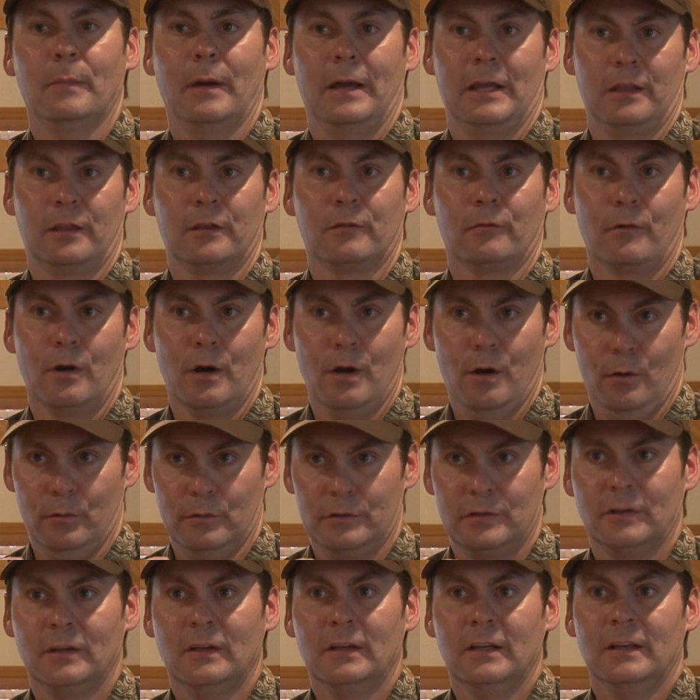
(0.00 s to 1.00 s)
my
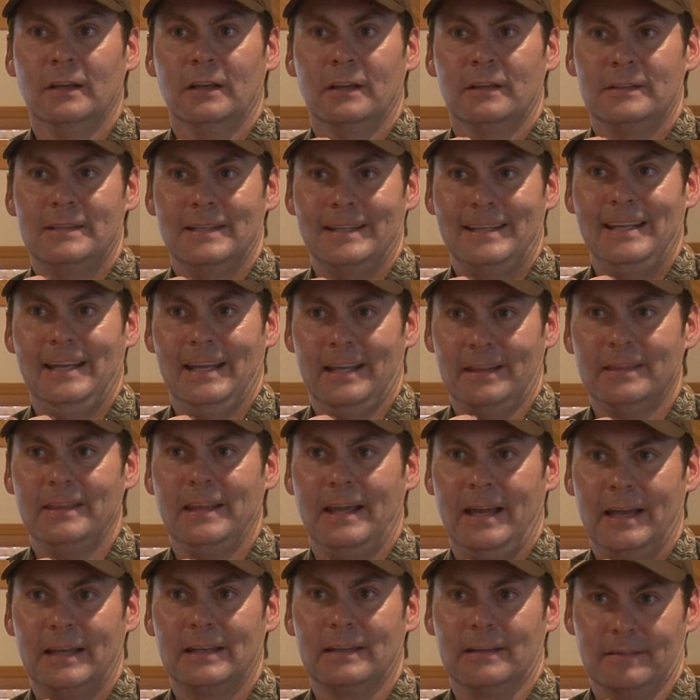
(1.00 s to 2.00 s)
throat to get
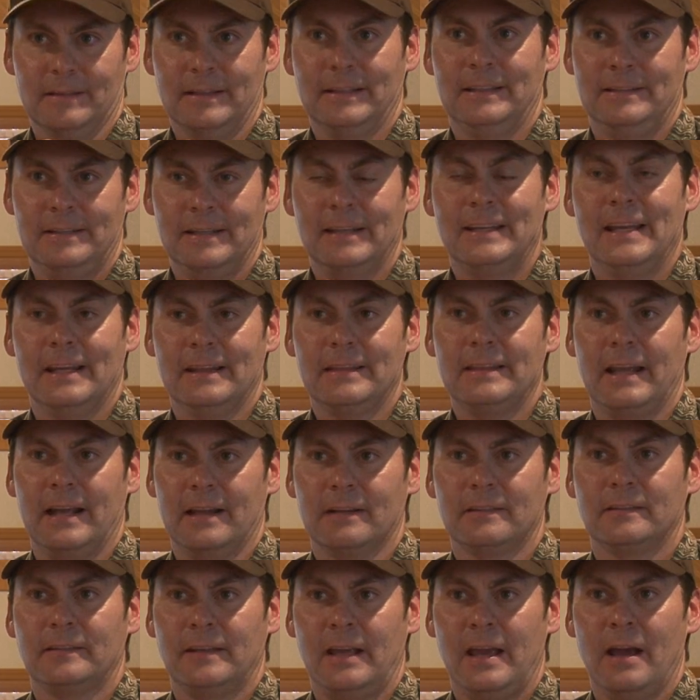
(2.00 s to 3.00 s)

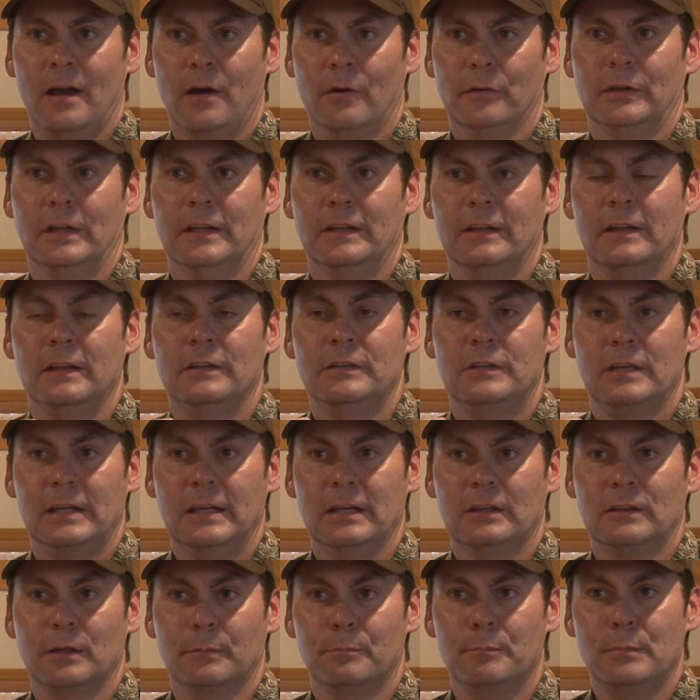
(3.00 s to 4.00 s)
that sound. And then to
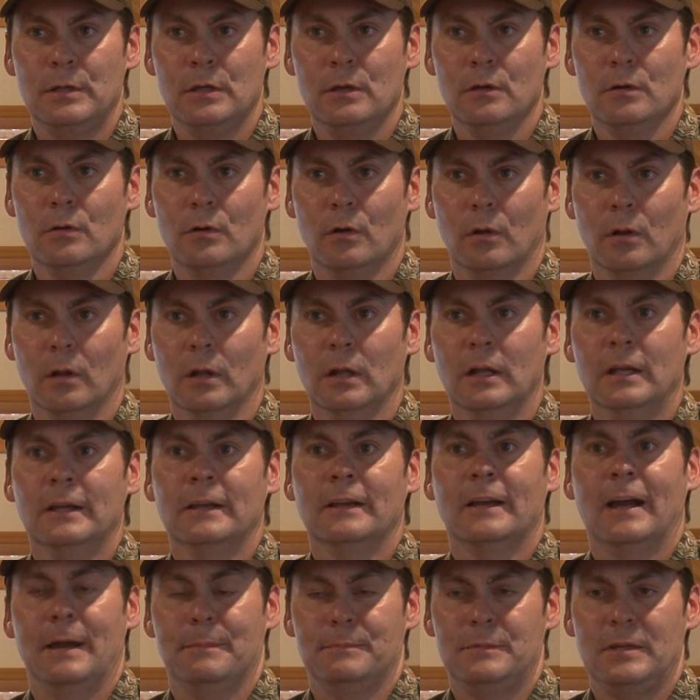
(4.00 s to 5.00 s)
get the bugle,
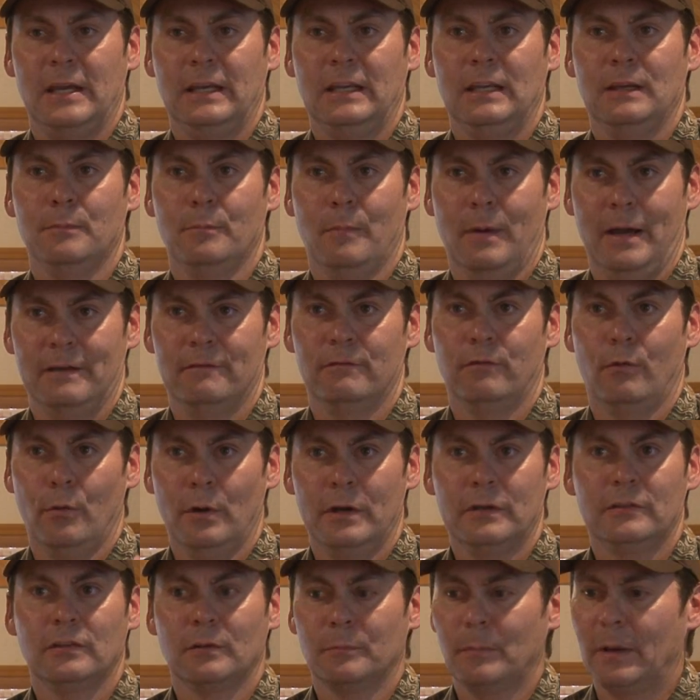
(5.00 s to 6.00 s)
I'm taking my
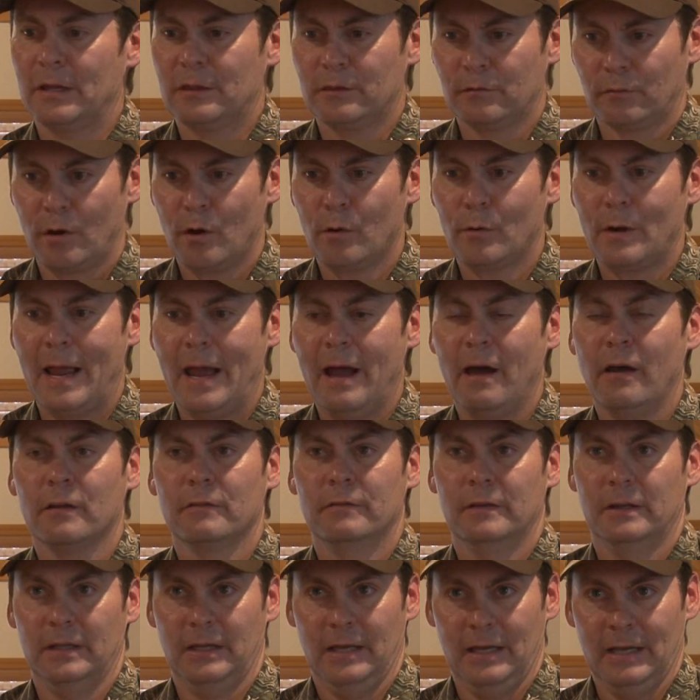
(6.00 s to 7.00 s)
voice and my throat out
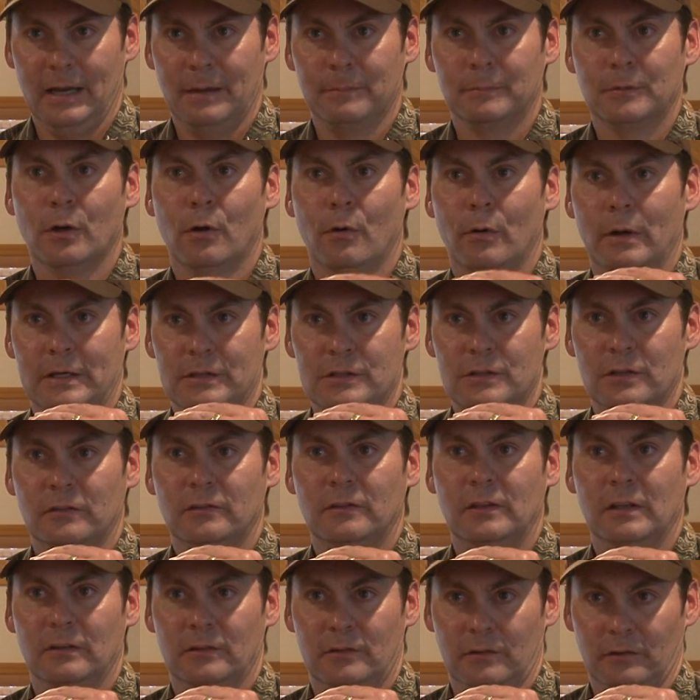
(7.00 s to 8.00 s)
of it, and I'm going
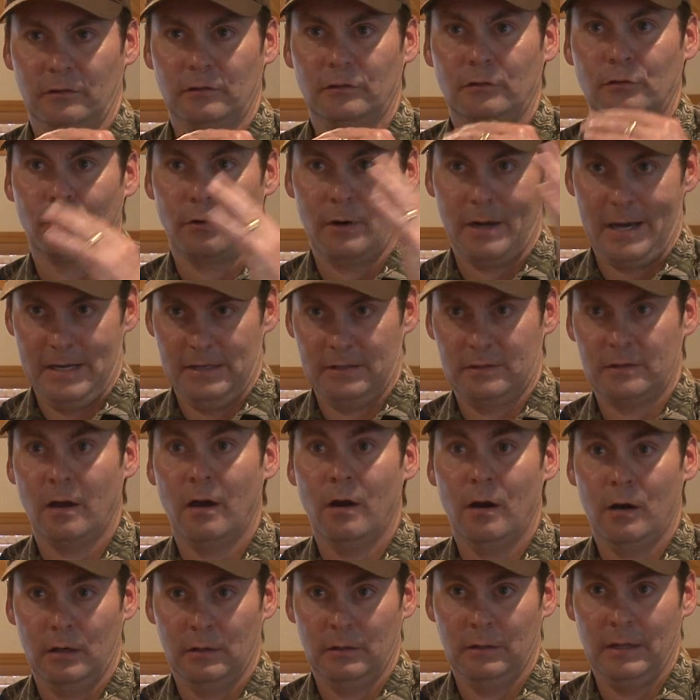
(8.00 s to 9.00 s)
just into straight
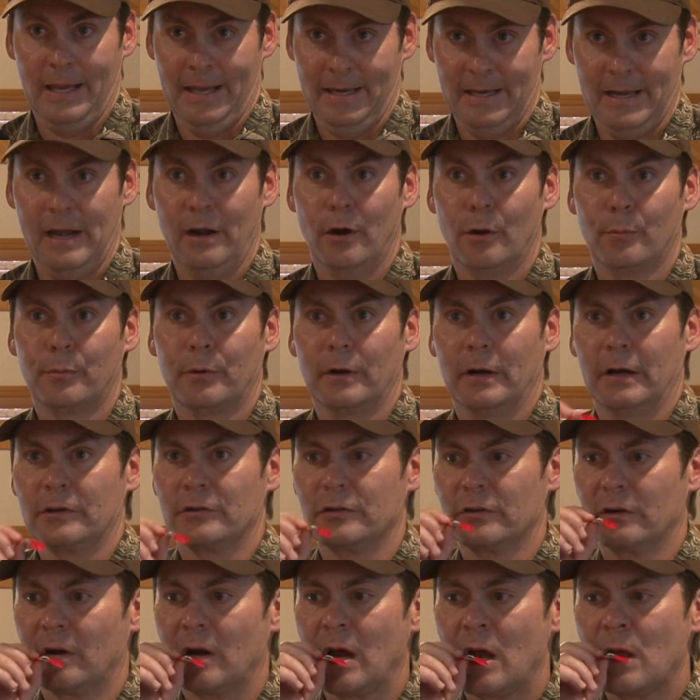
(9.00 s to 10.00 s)
tongue and air
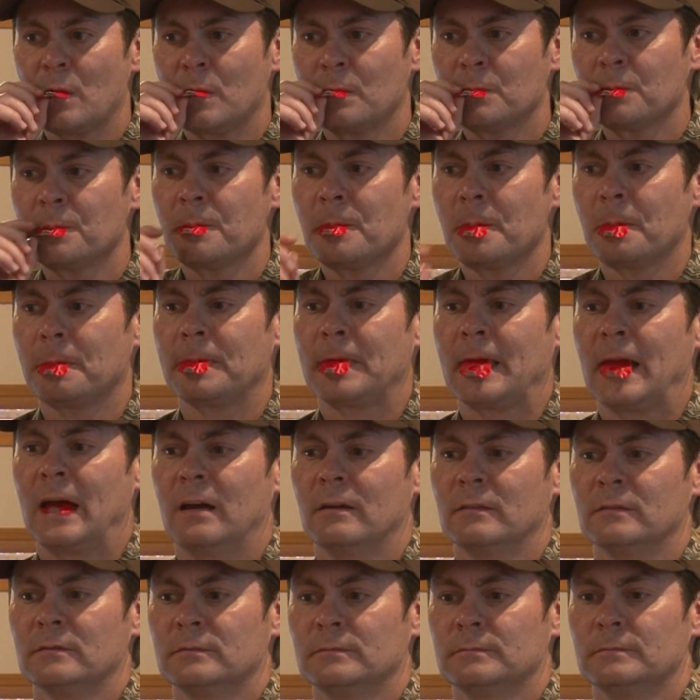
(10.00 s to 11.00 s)
pressure.
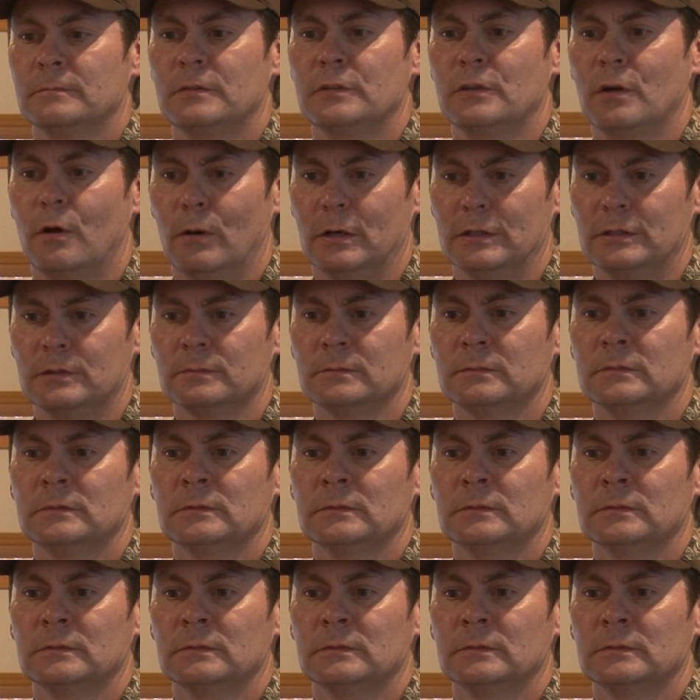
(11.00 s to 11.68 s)
So it's...